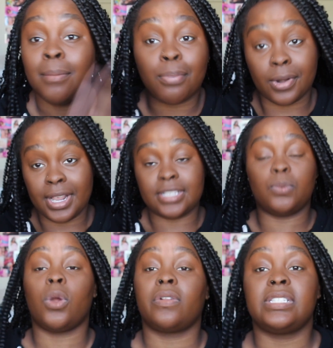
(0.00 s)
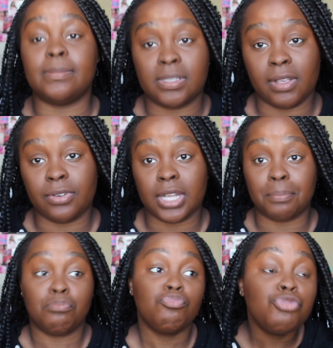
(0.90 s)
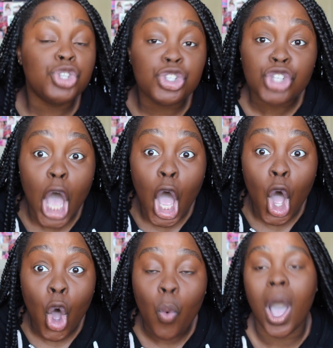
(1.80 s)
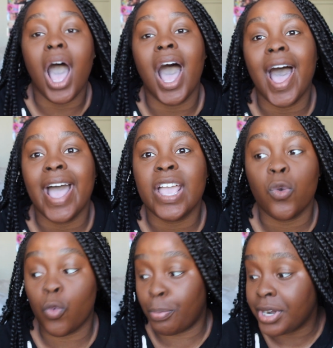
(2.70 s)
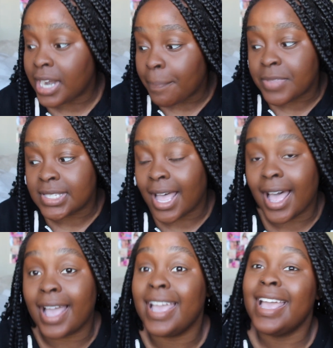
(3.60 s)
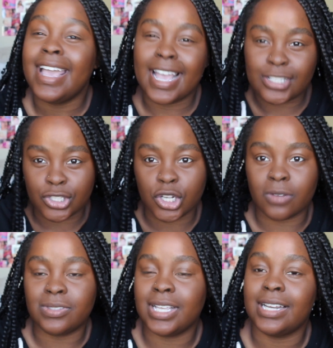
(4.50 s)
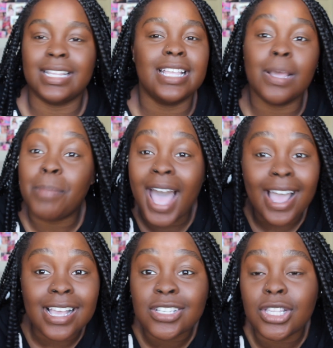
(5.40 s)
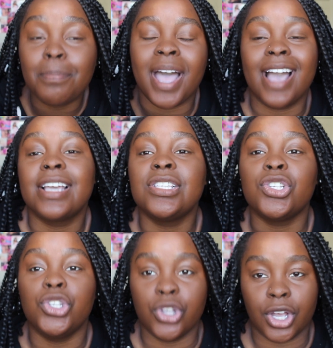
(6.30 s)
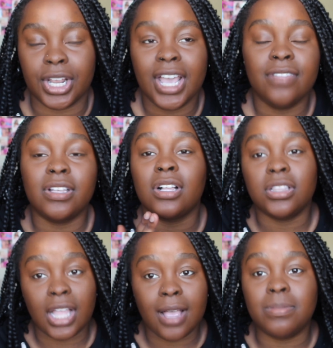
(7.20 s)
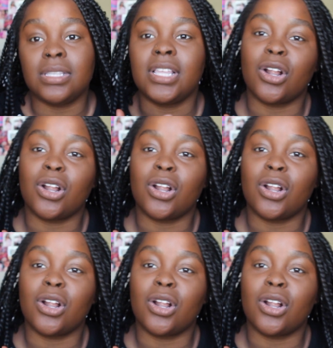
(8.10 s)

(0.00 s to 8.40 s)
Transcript: prettiest work the Sims have ever done. So I put it up this high. It deserves it. The pack is good. The clubs,